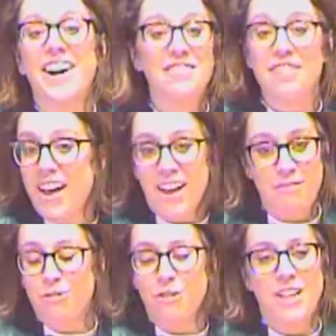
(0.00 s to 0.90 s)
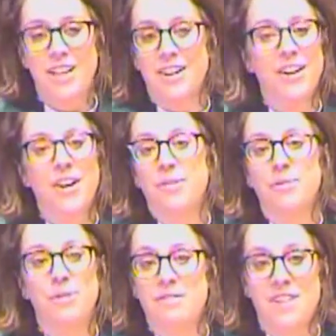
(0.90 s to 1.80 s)
of every
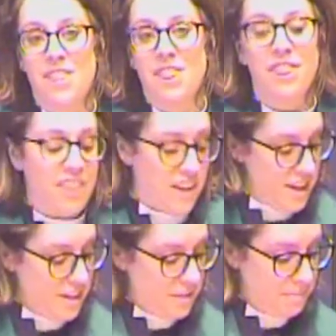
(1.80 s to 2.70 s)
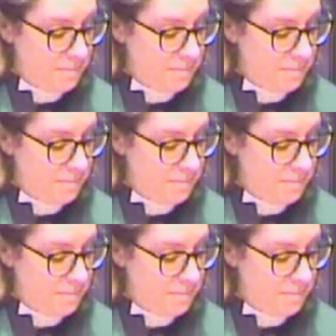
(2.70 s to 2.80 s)
riven thing.